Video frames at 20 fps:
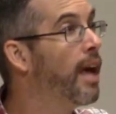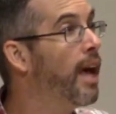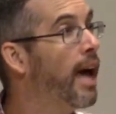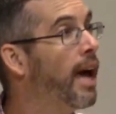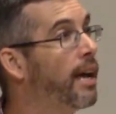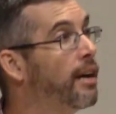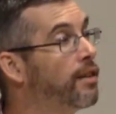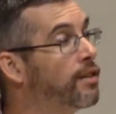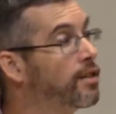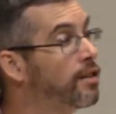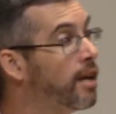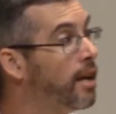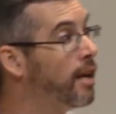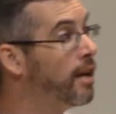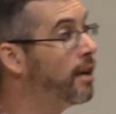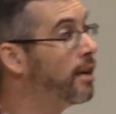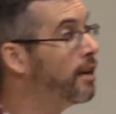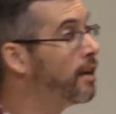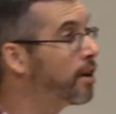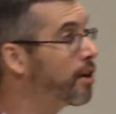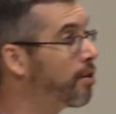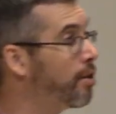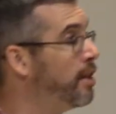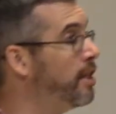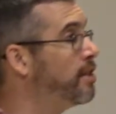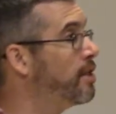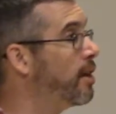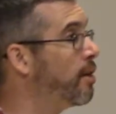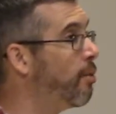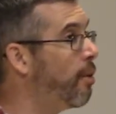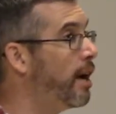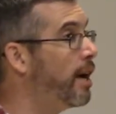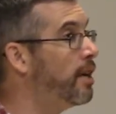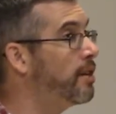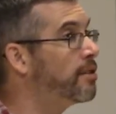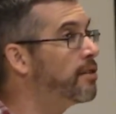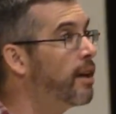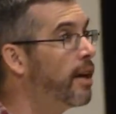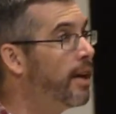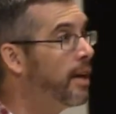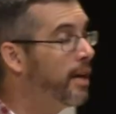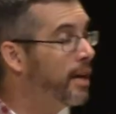And in, in increasing ways,